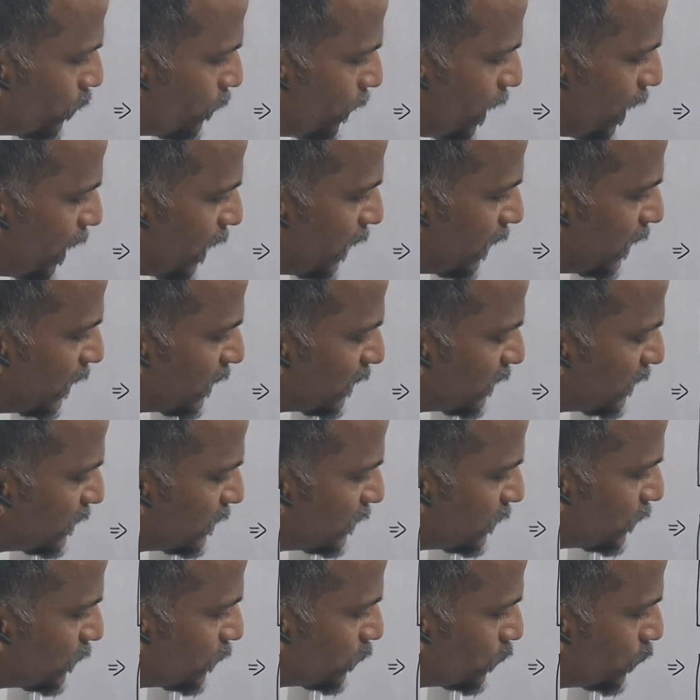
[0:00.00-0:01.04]
minus
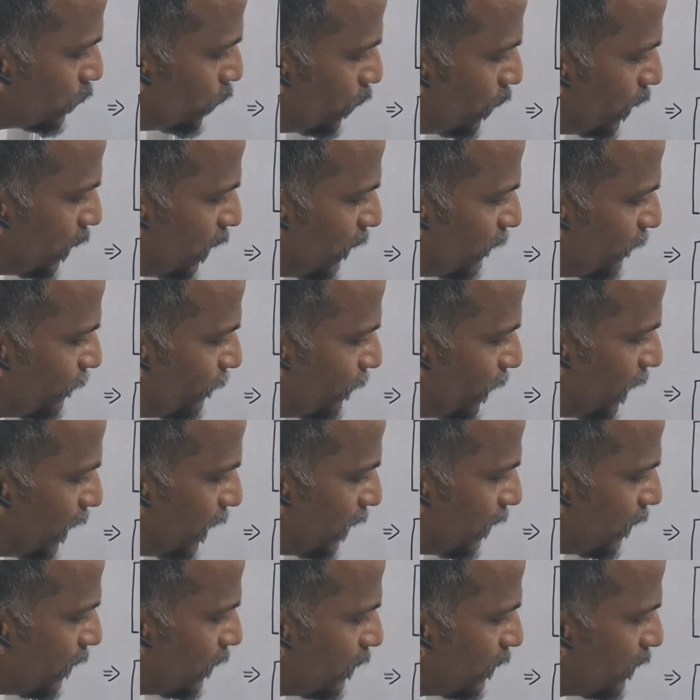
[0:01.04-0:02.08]

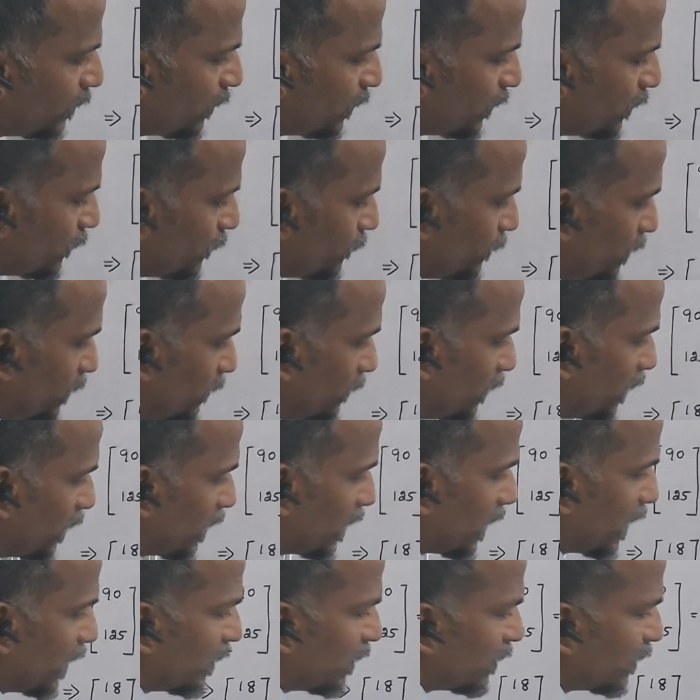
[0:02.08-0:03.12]
25, we will
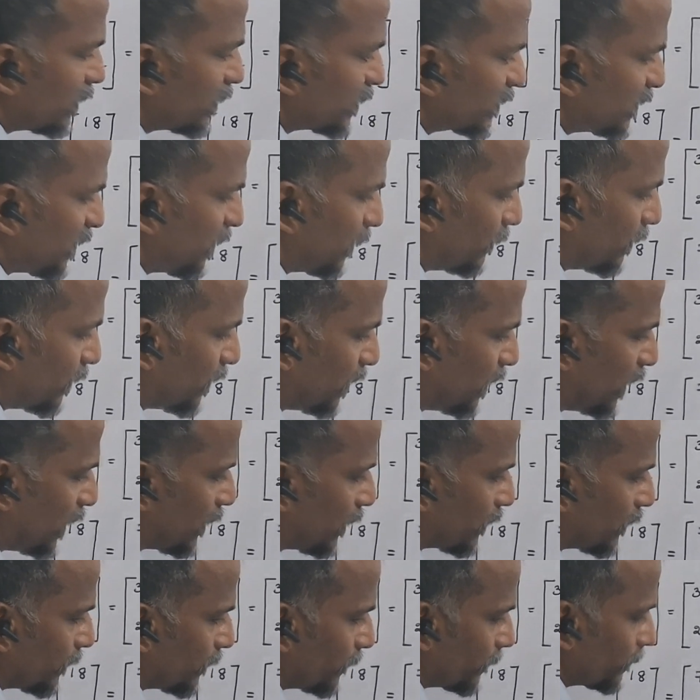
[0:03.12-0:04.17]
get
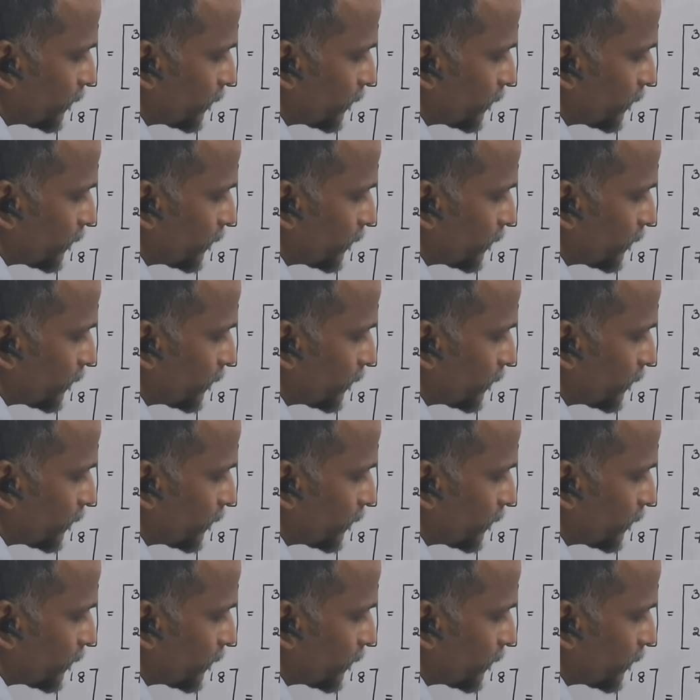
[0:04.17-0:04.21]
17.